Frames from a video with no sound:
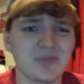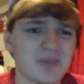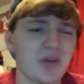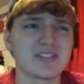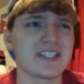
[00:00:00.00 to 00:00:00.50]
and
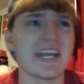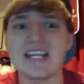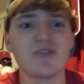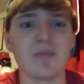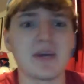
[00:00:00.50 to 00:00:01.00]
they don't see
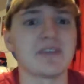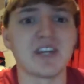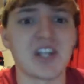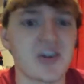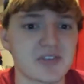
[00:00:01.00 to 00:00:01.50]
any of them making
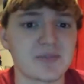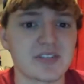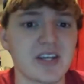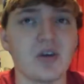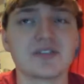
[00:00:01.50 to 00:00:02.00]
videos
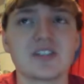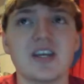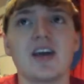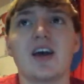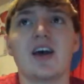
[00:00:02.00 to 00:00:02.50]
themselves.